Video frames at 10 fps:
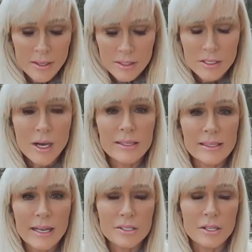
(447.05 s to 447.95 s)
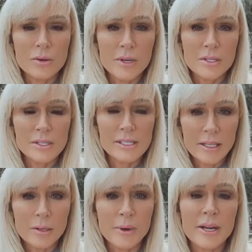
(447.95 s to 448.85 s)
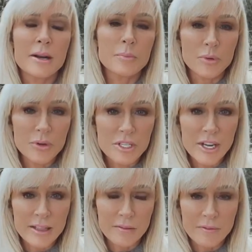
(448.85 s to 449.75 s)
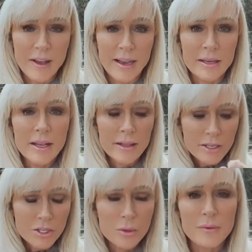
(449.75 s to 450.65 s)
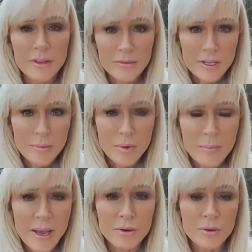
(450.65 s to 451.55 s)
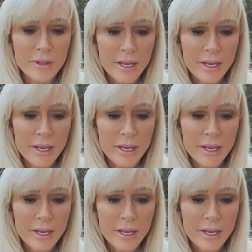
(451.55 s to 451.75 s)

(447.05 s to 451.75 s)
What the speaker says: The dog is actually going to celebrate and appreciate the fact that you have given him a boundary,